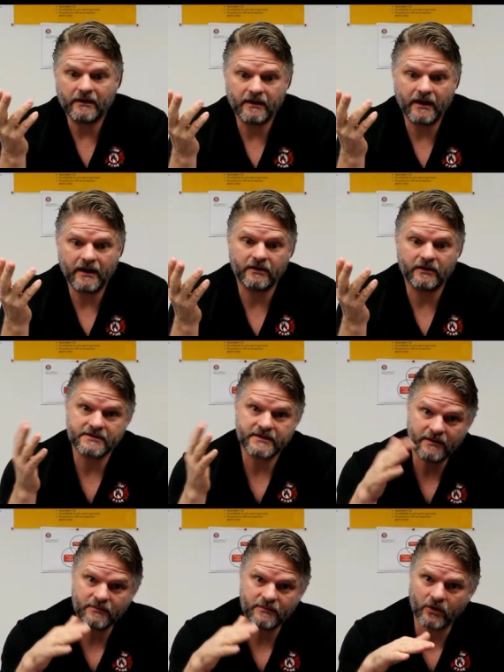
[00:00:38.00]
And now, on the
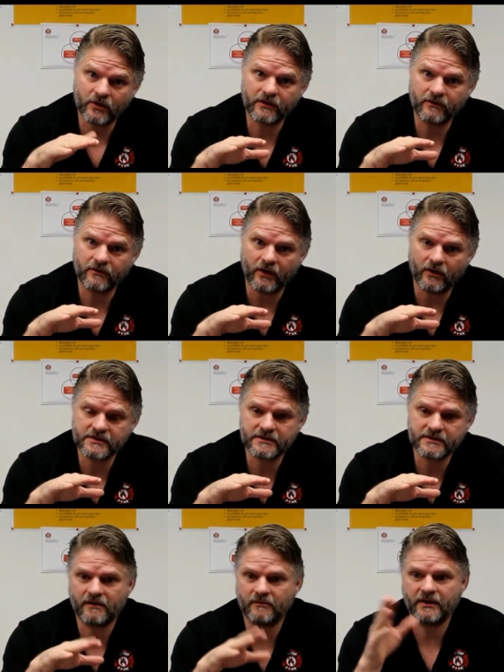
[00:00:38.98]
same token, though,
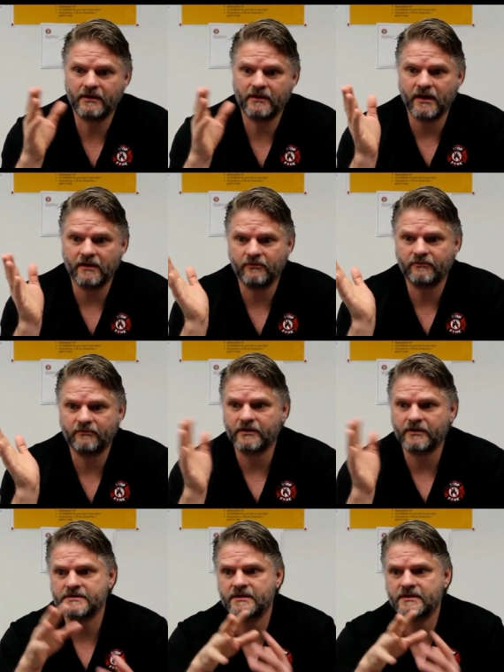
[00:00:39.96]
it's not a big love
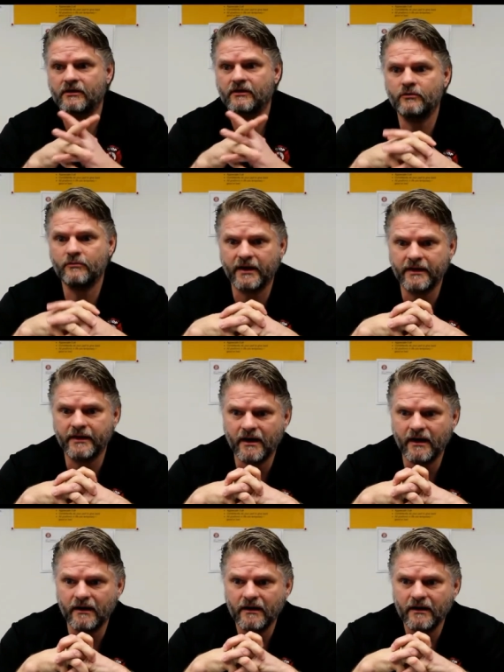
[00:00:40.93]
affair in singing
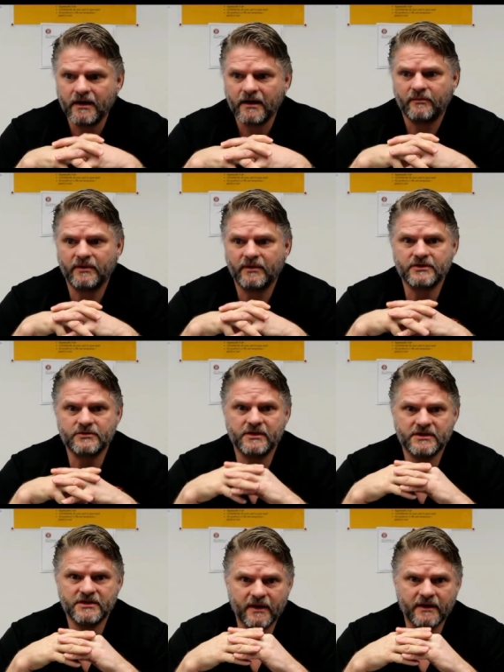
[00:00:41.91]
Kumbaya because
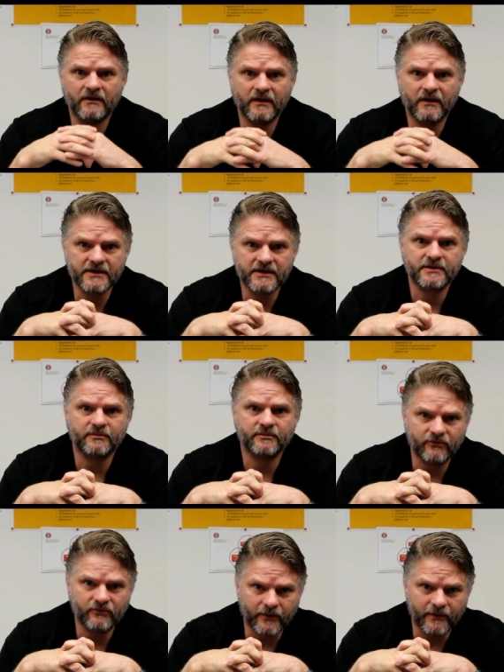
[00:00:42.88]
we expect our guys to
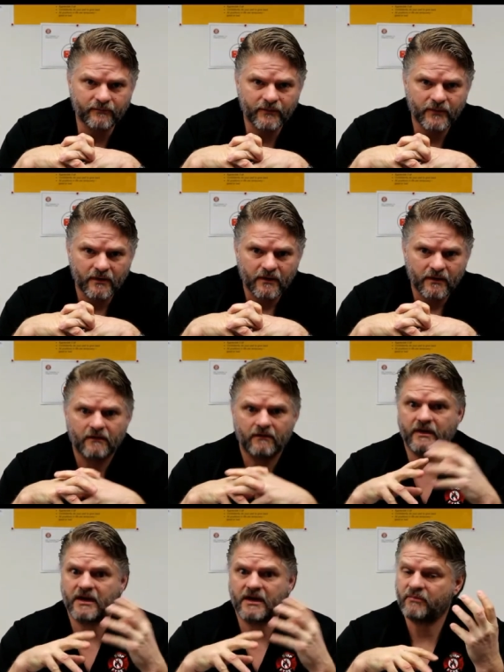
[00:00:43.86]
perform.
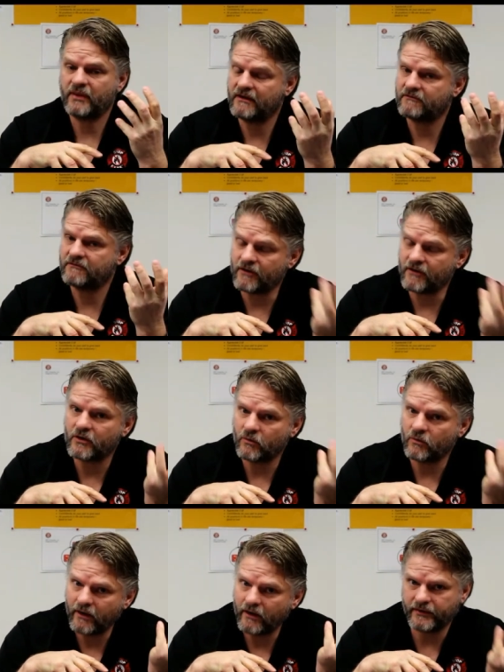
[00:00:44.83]
They get paid very
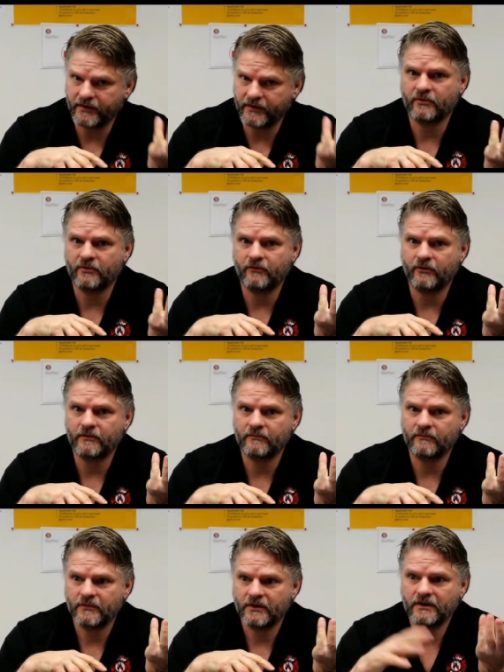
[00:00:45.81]
well when they
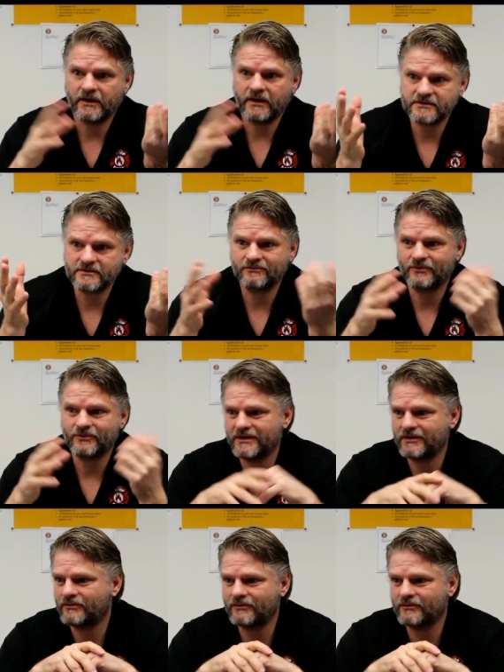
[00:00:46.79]
perform. And that's
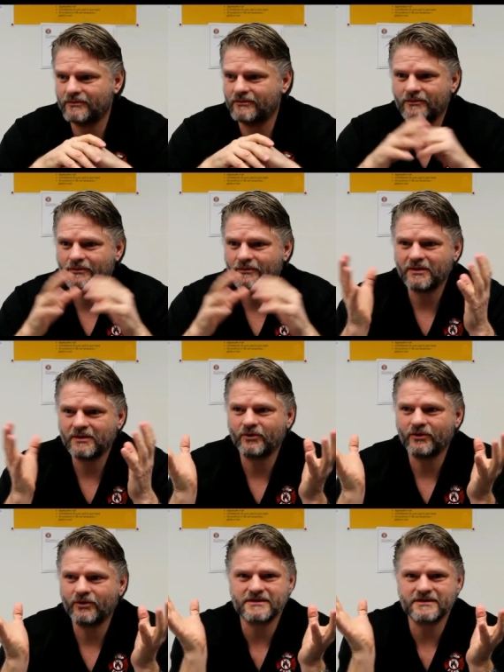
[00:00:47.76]
really what
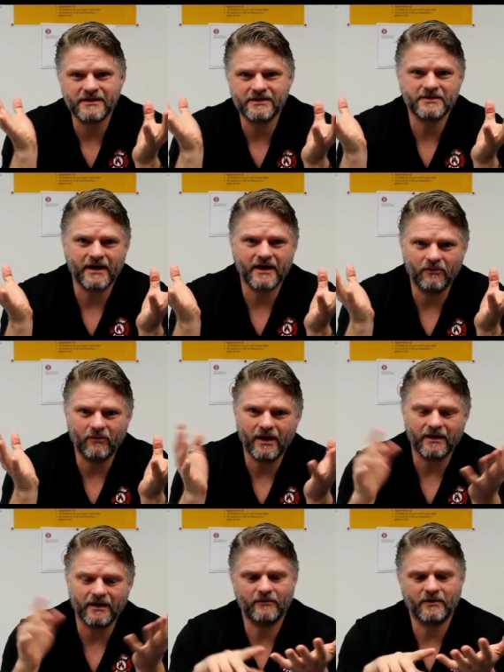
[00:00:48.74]
more does a sales guy
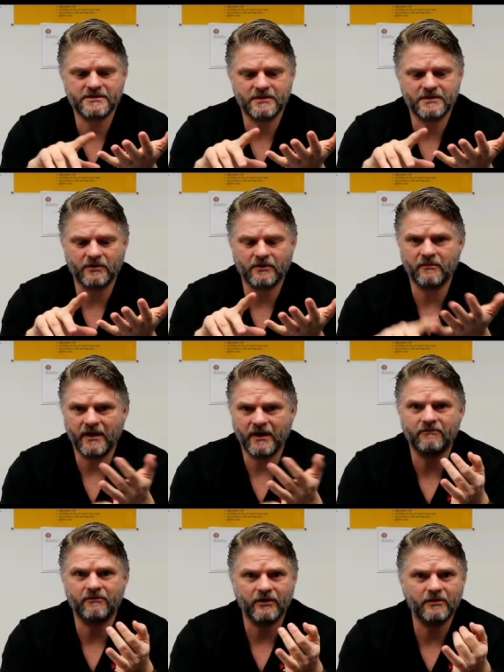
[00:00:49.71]
want? Wants to be able to
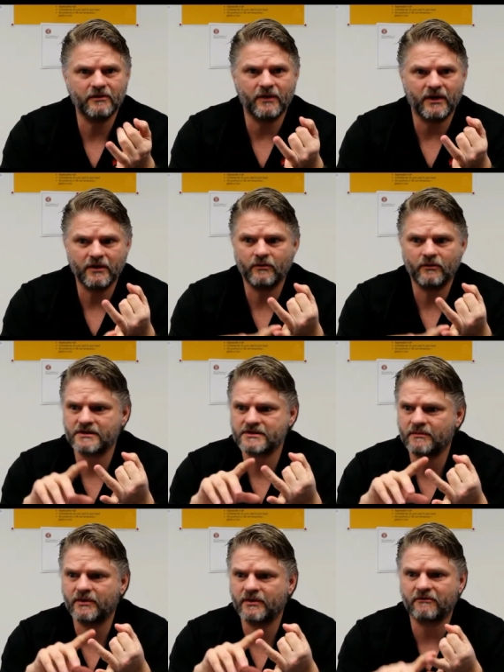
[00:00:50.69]
make very good money,
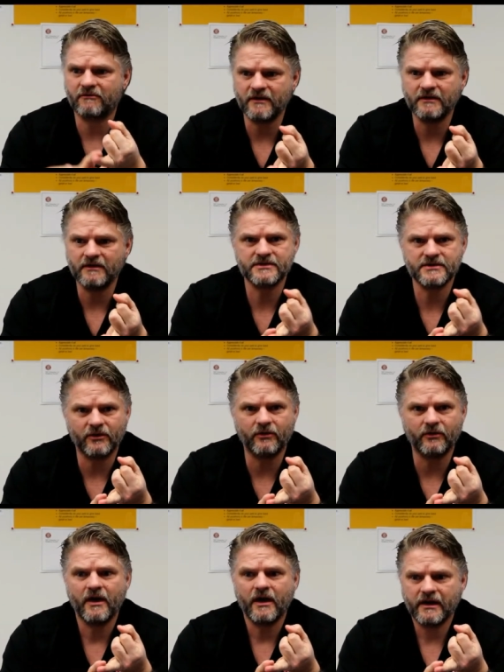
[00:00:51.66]
wants to be able to feel as
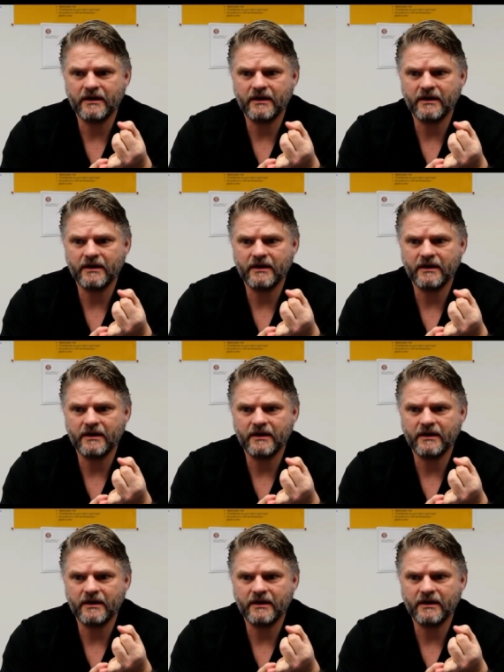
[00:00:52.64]
though